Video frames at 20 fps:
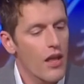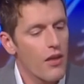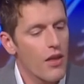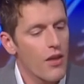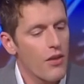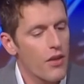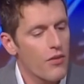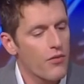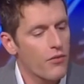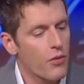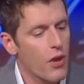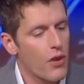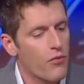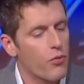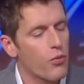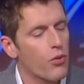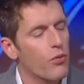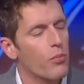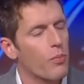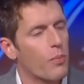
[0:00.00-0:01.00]

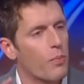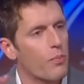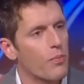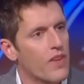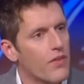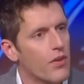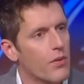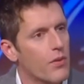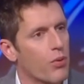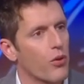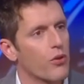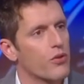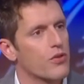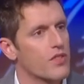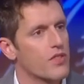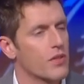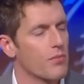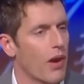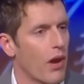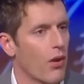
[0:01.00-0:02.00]
if we're giving
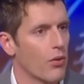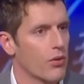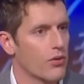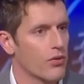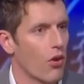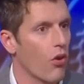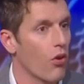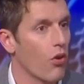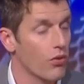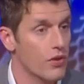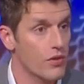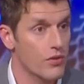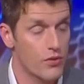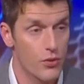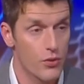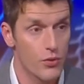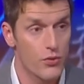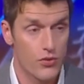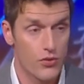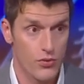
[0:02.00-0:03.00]
purchasing power to all
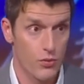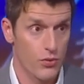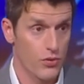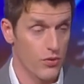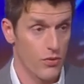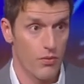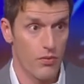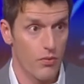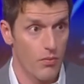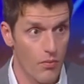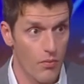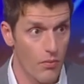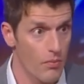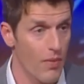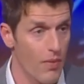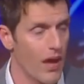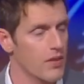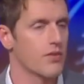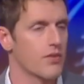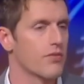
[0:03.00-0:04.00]
these users, which are
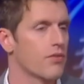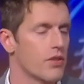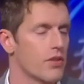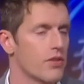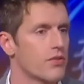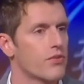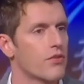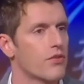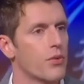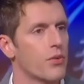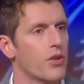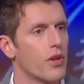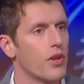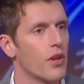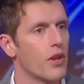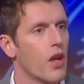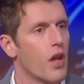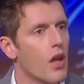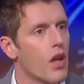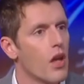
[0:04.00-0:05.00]
massively
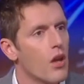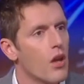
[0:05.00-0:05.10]
distributed,